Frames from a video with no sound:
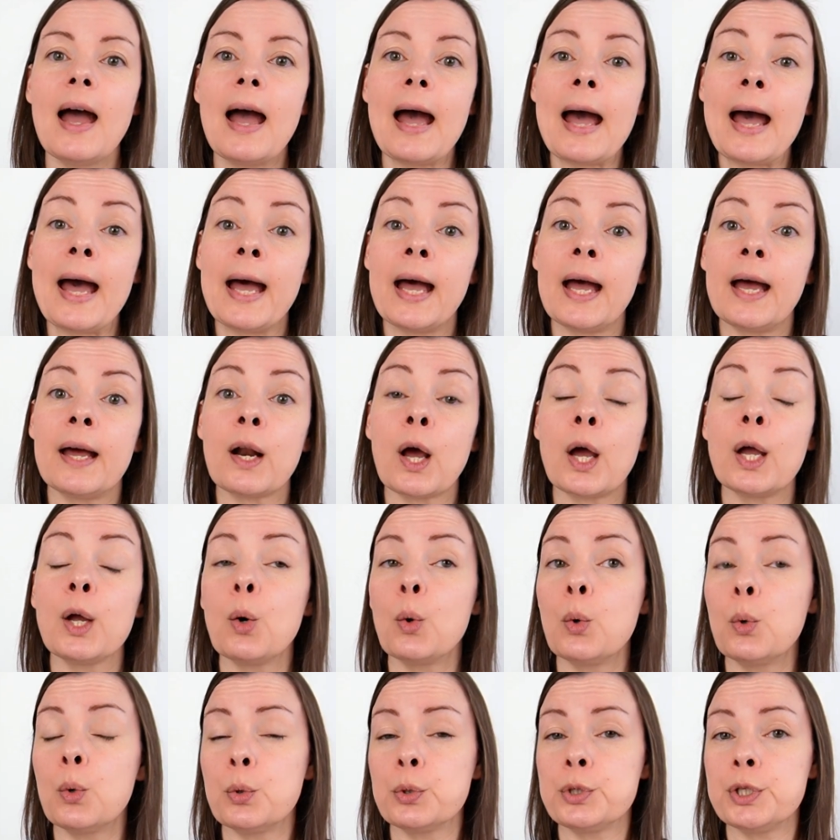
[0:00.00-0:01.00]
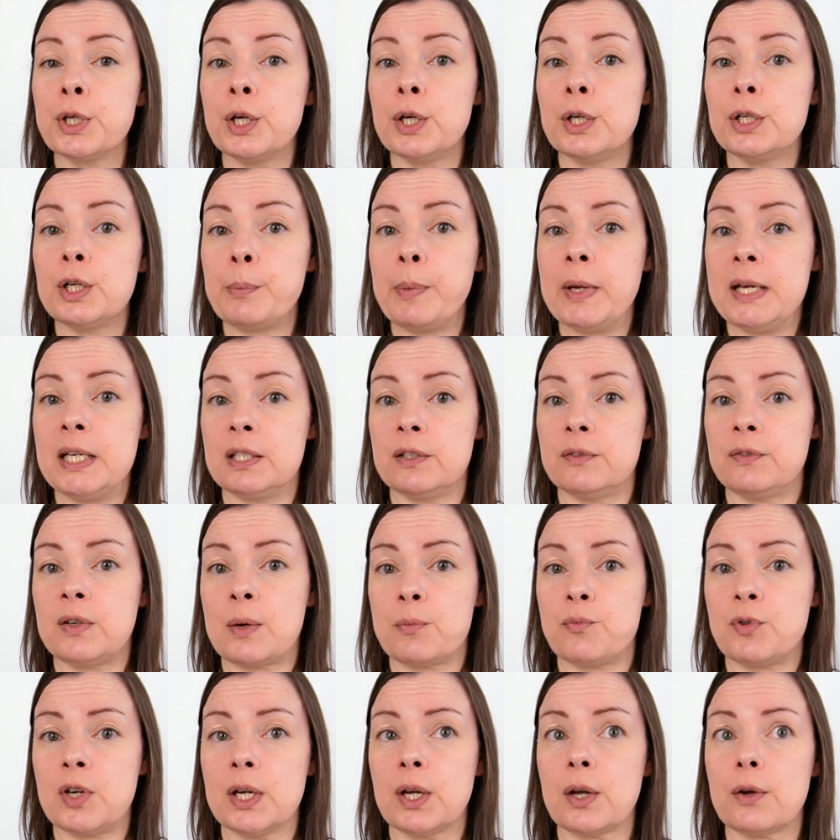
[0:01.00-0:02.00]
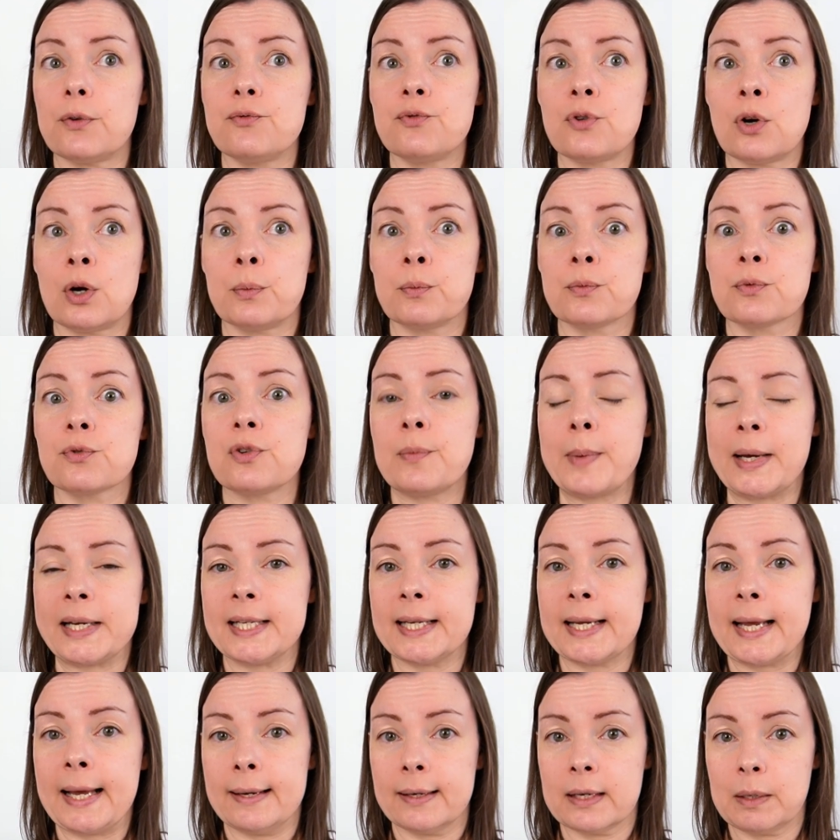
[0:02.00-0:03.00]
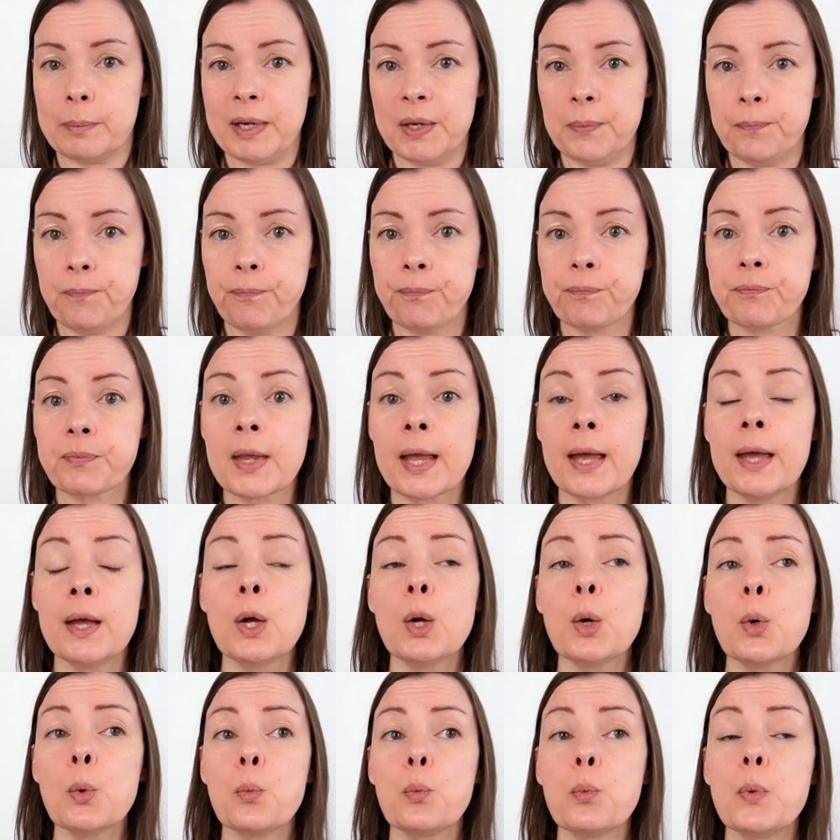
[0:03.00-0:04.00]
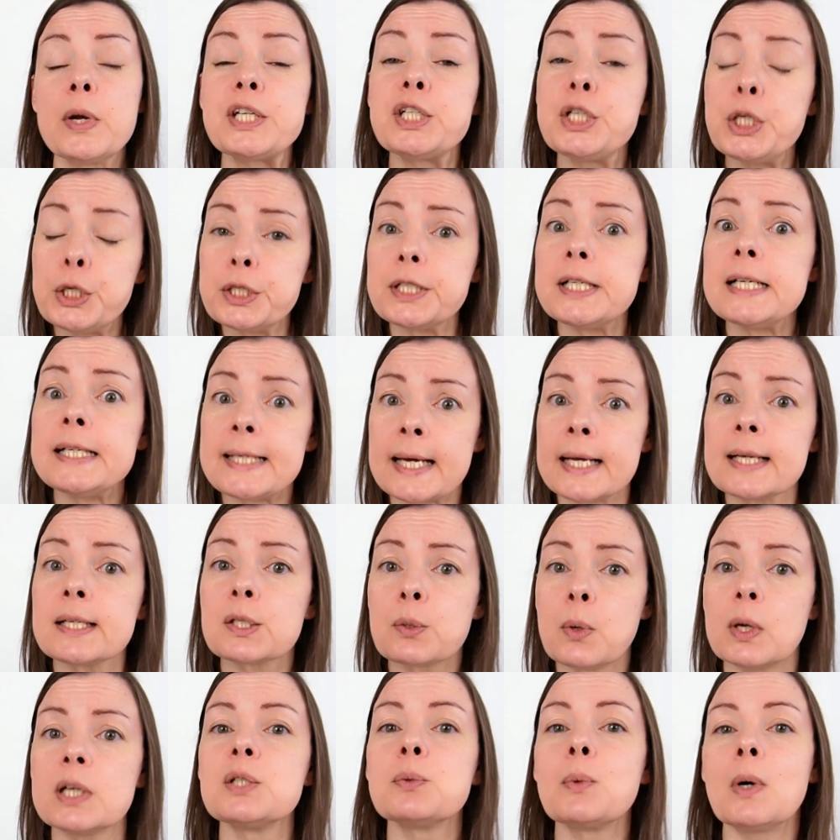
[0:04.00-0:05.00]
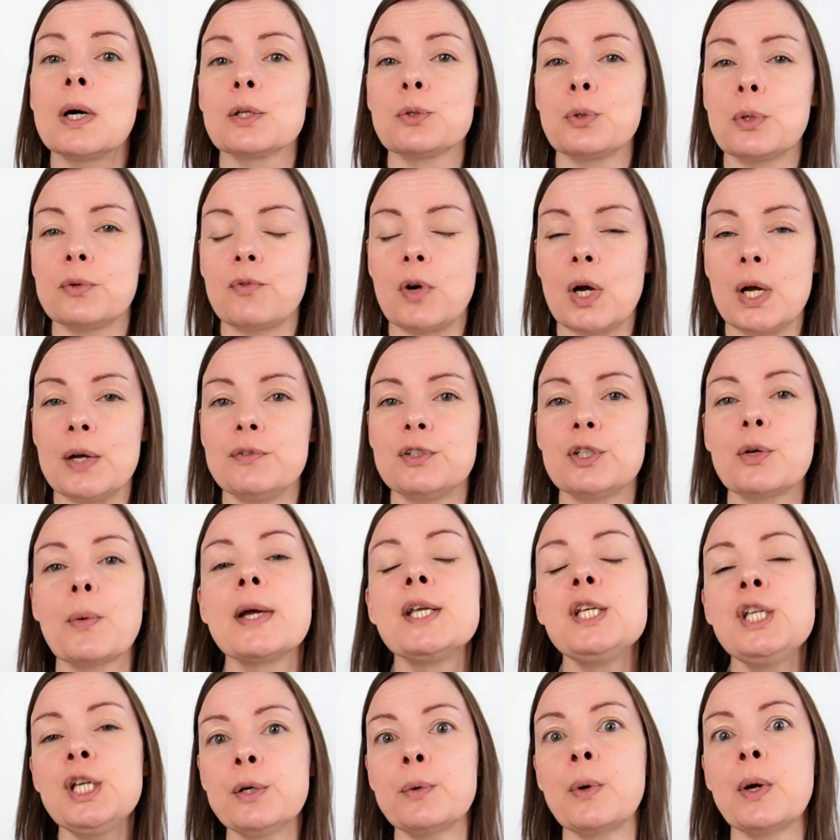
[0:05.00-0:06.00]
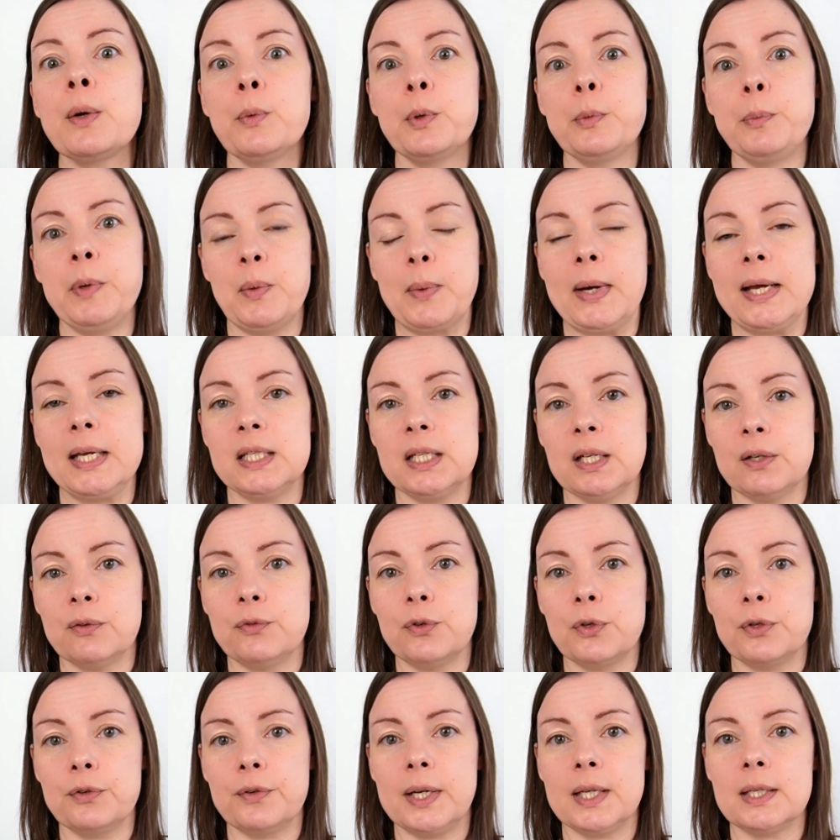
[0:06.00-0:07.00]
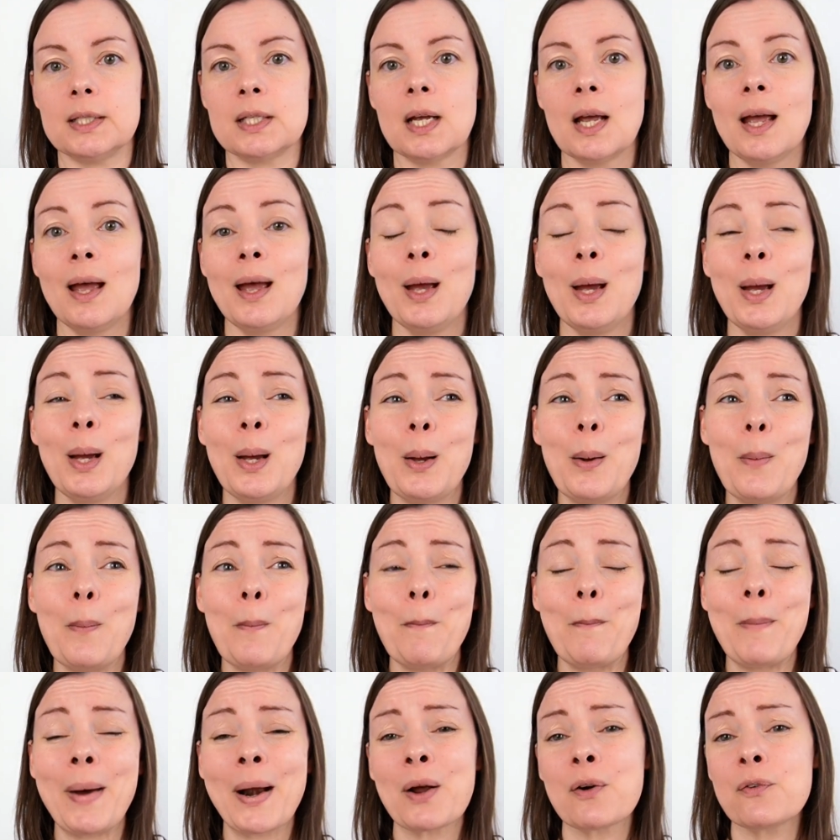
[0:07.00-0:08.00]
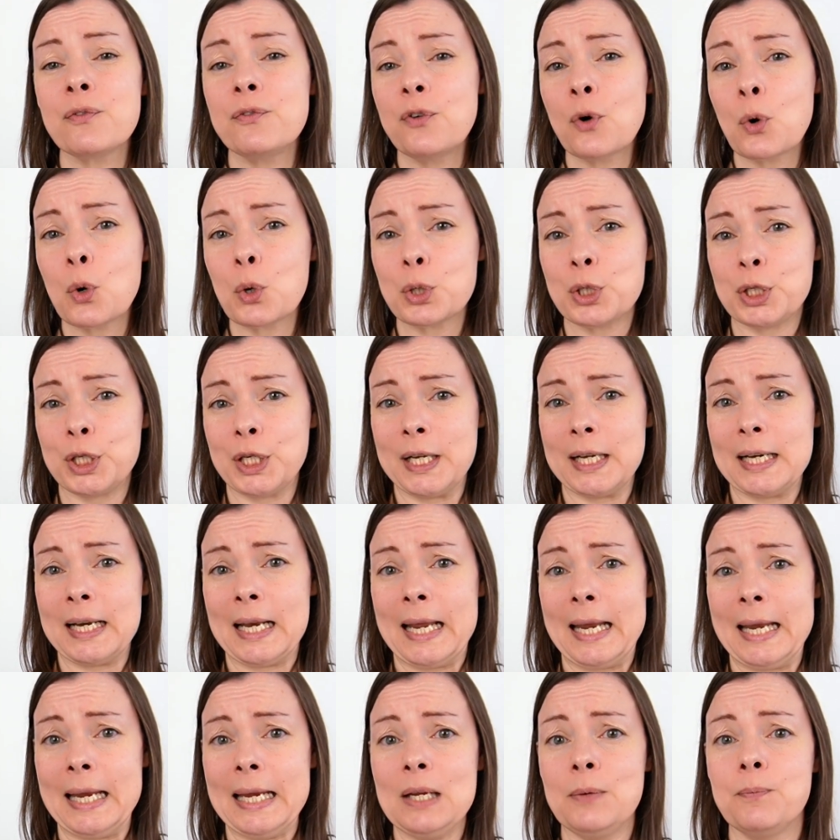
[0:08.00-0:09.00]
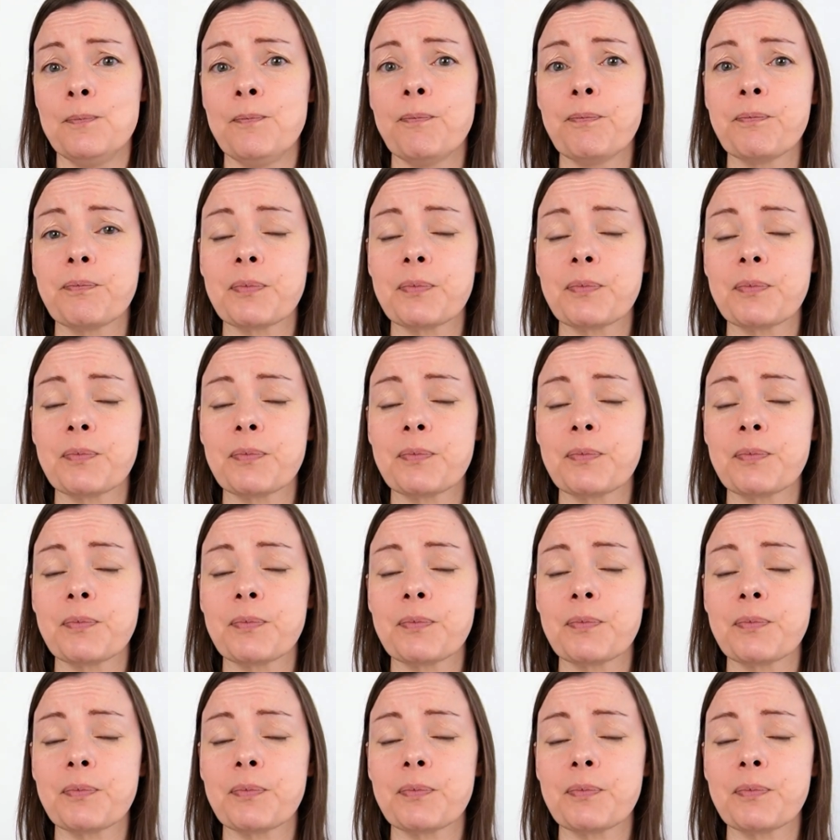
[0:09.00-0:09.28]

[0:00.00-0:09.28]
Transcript: And I ordered a piece of fabric from Chromatic Alchemy, which usually takes quite a while to arrive, so I knew I would be waiting for it. But unfortunately,